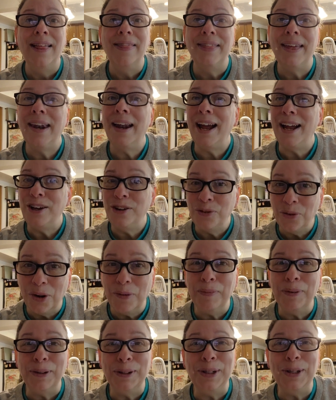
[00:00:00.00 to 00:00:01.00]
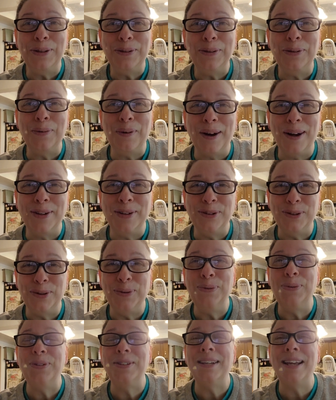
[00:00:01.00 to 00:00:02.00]
that I normally do on
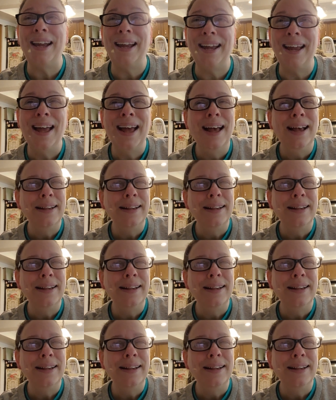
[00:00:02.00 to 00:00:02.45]
Tuesday.